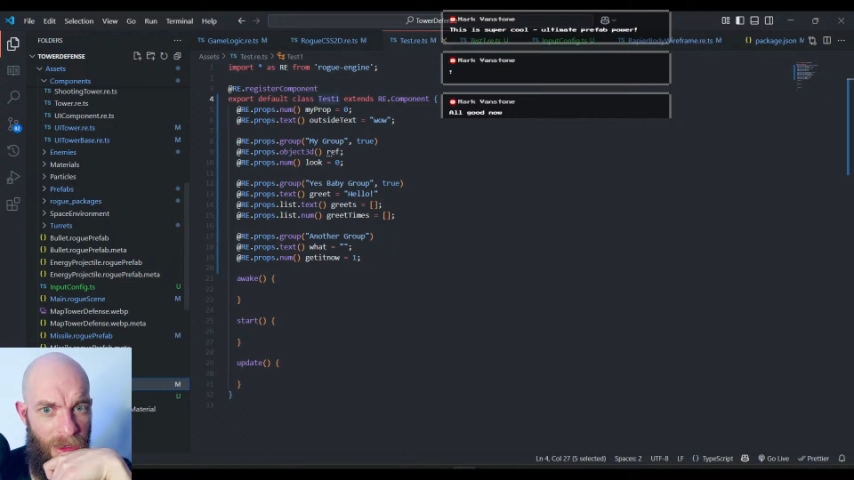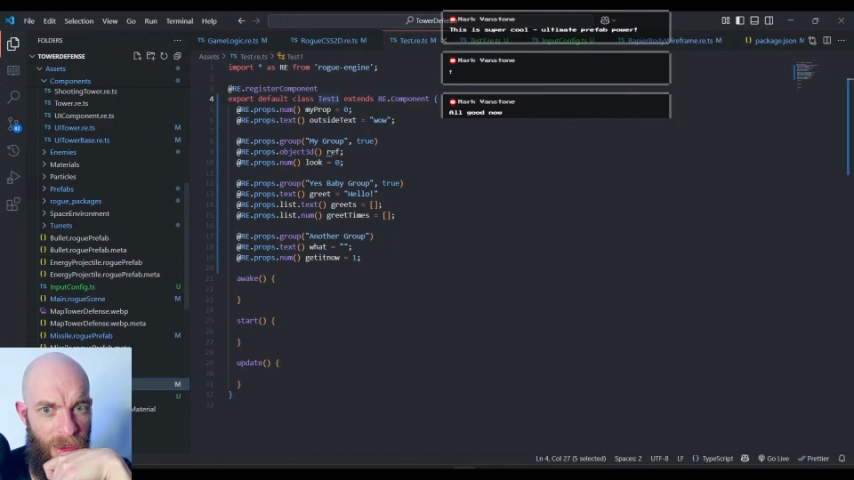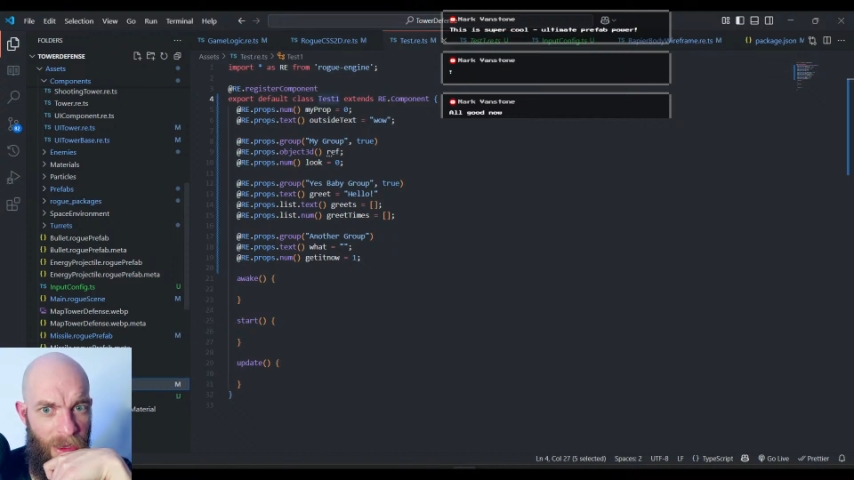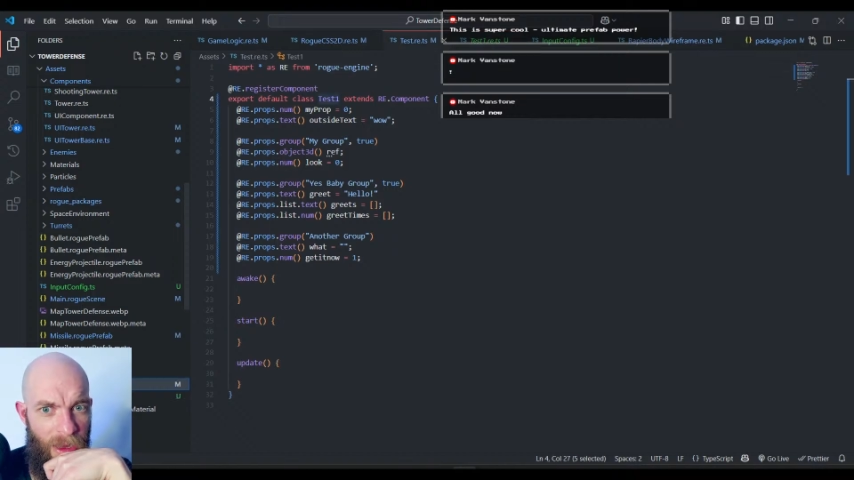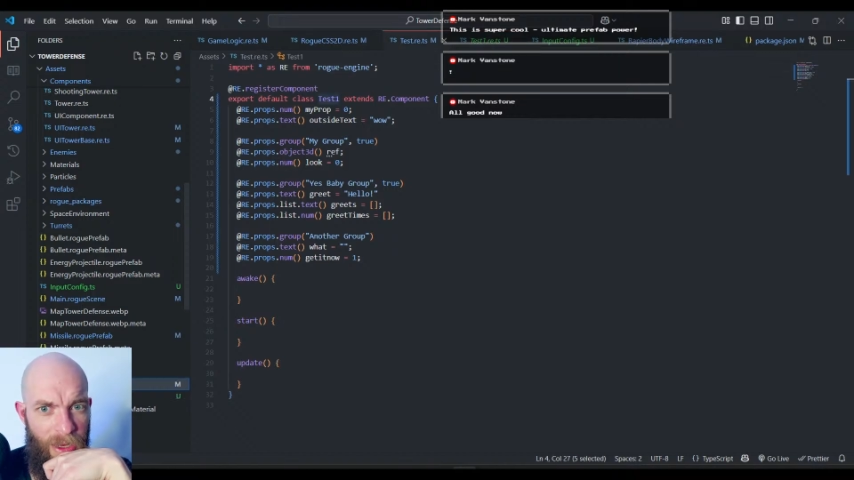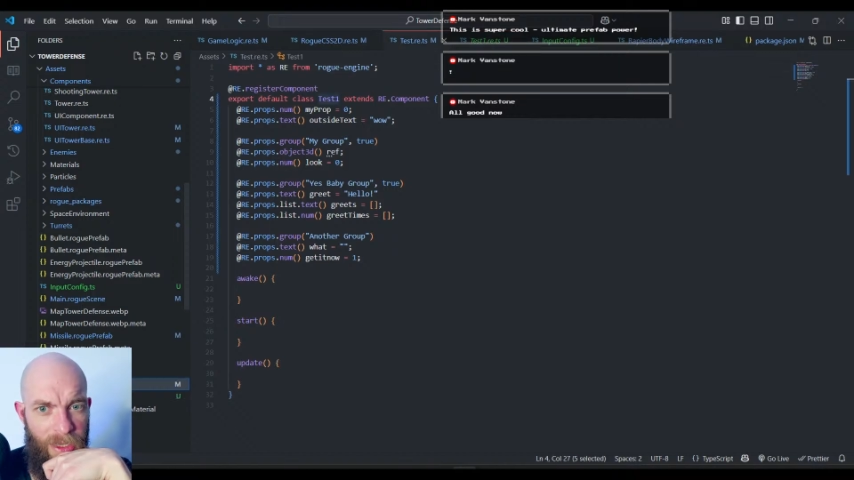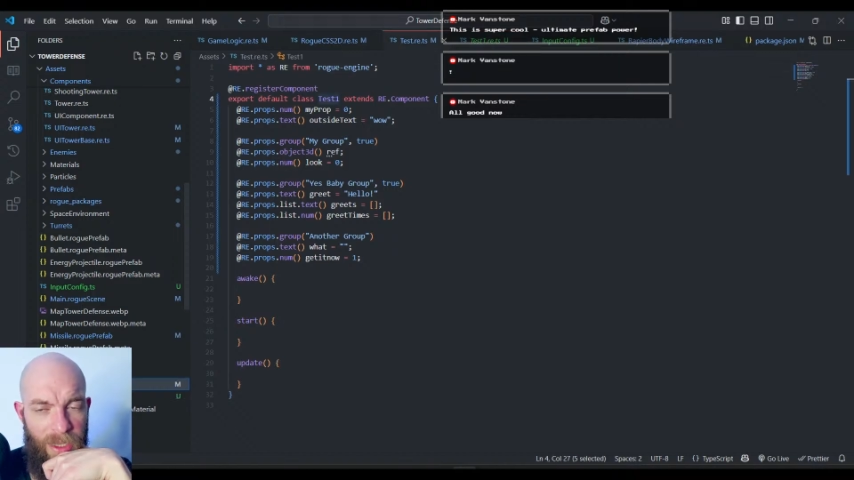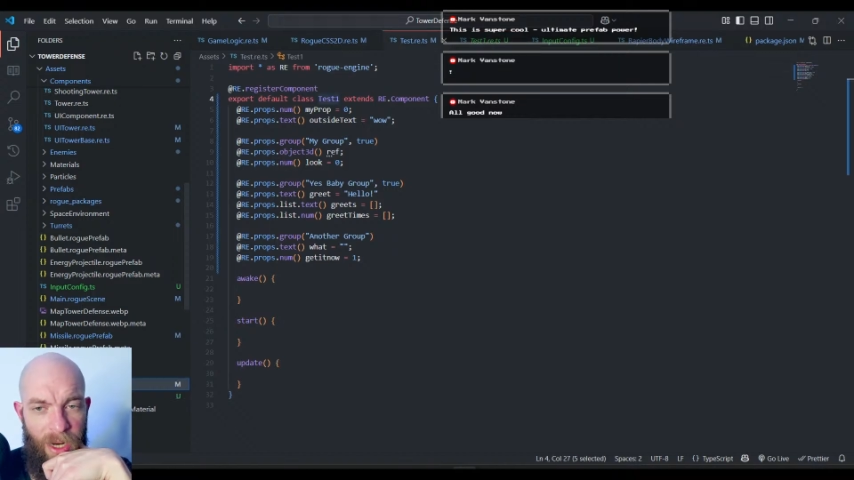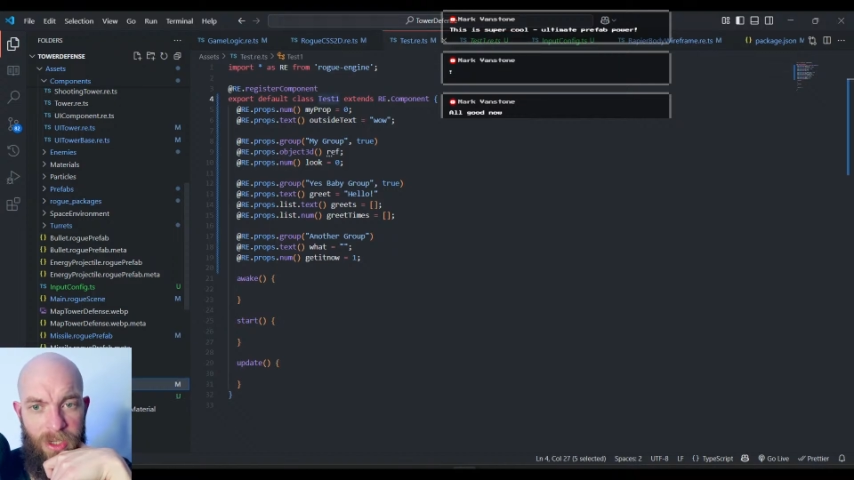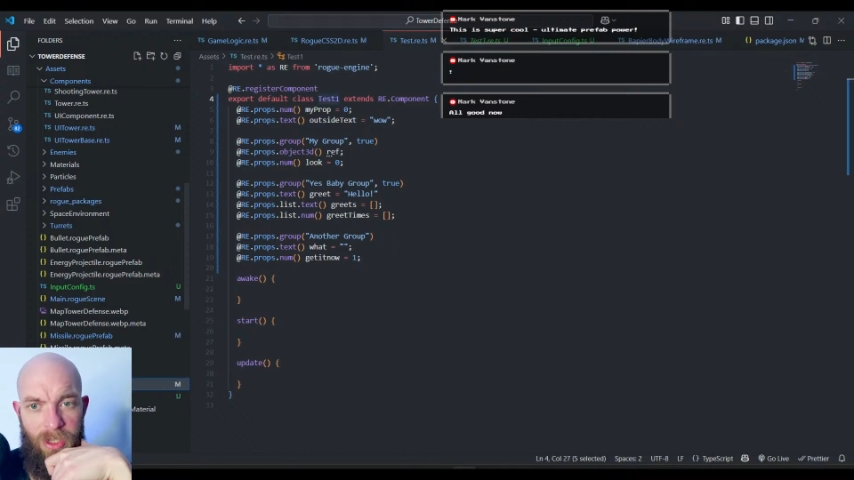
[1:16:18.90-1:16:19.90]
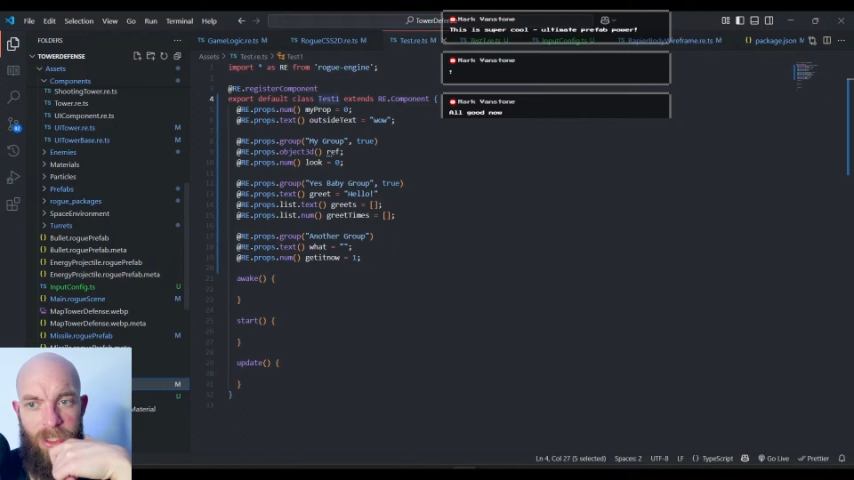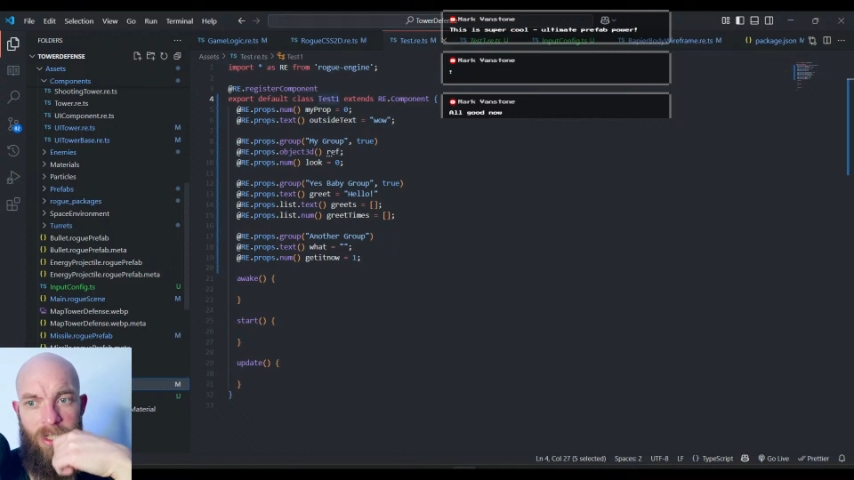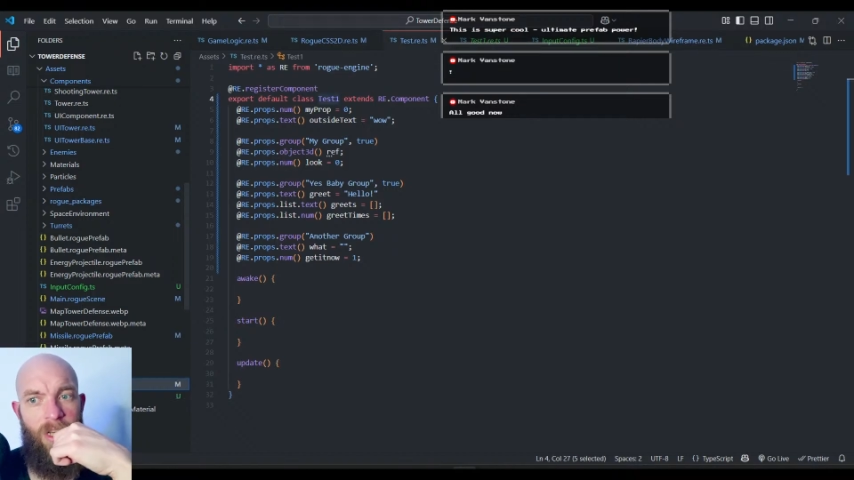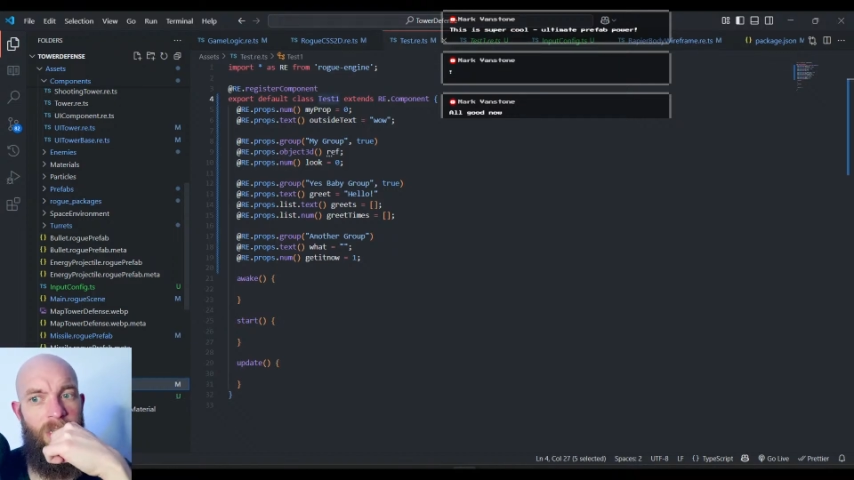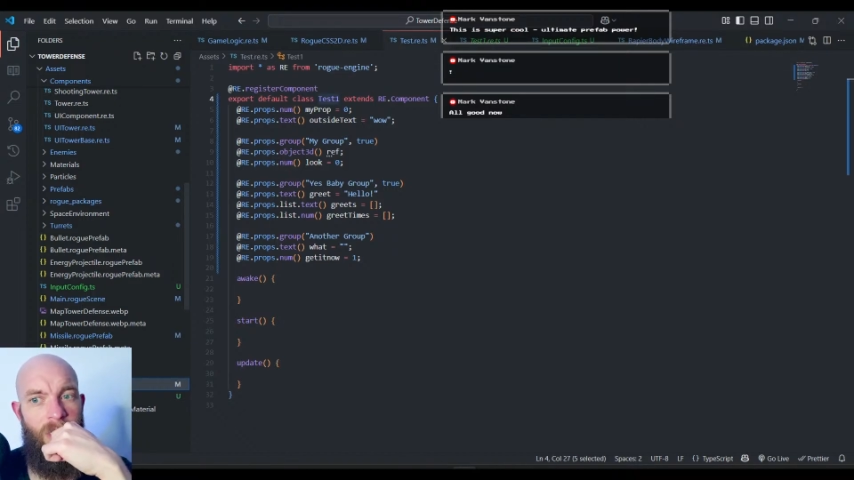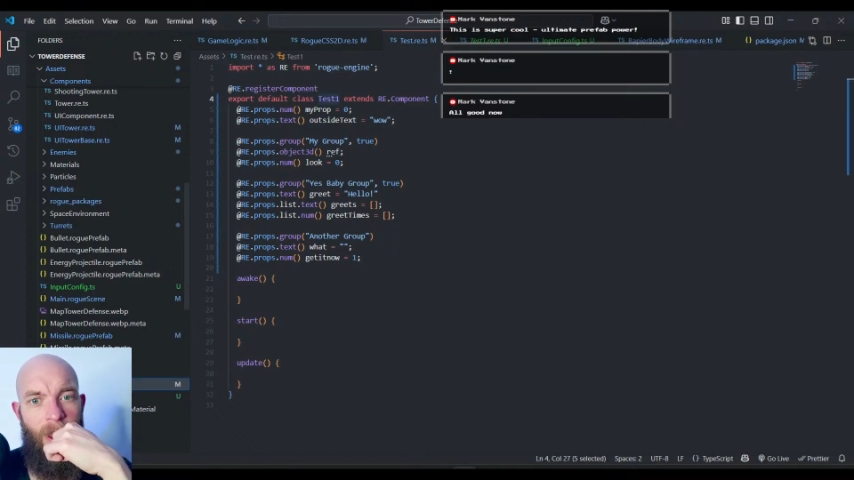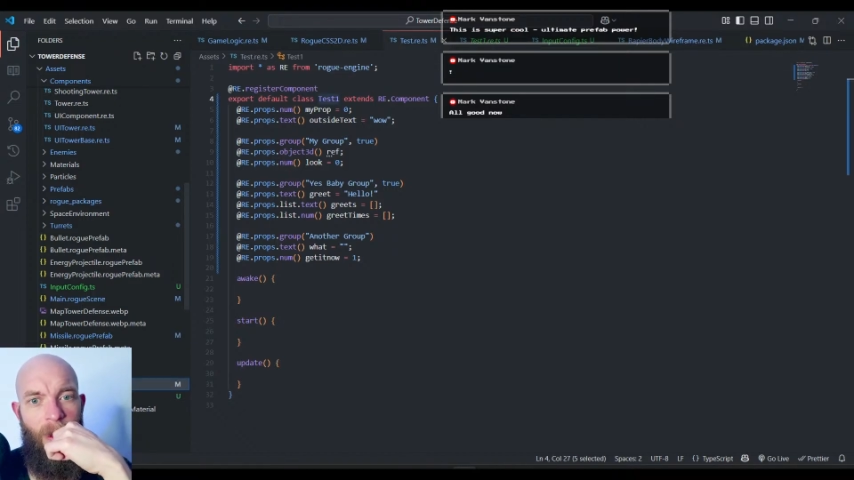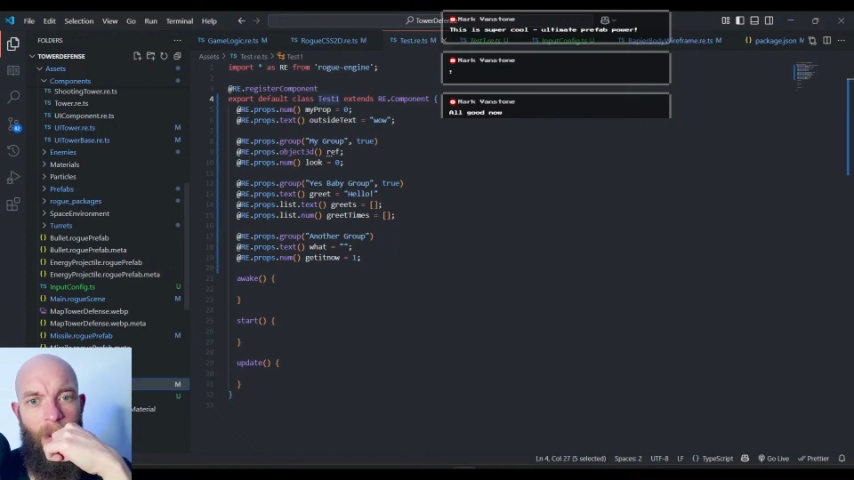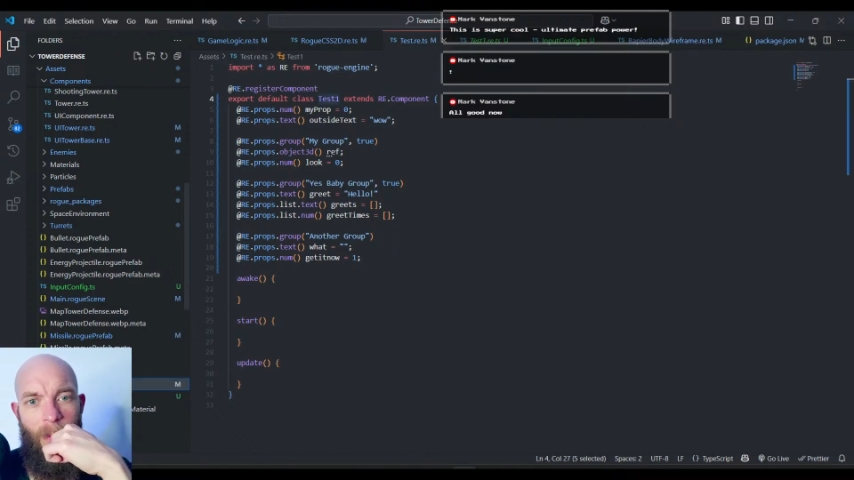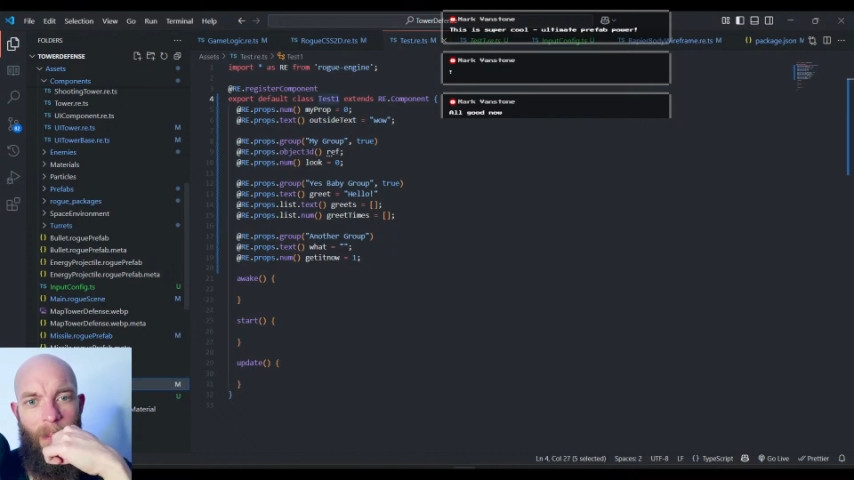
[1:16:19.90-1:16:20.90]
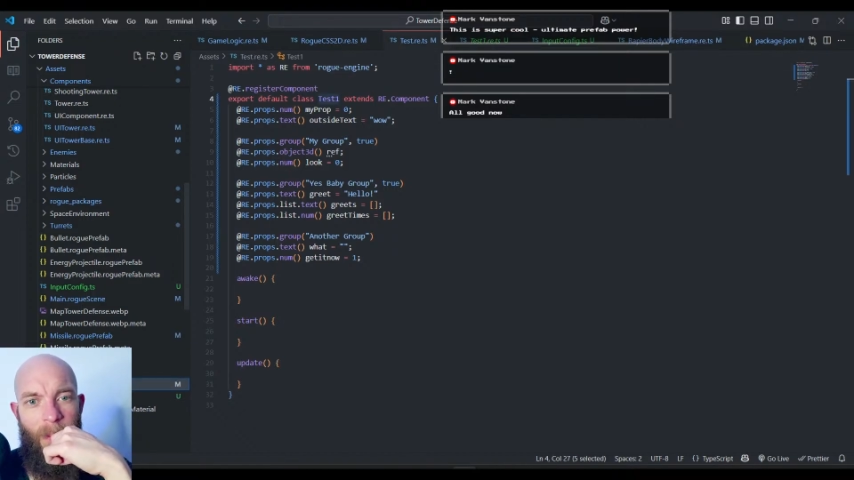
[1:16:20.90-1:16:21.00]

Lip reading: Yeah, it actually changed that.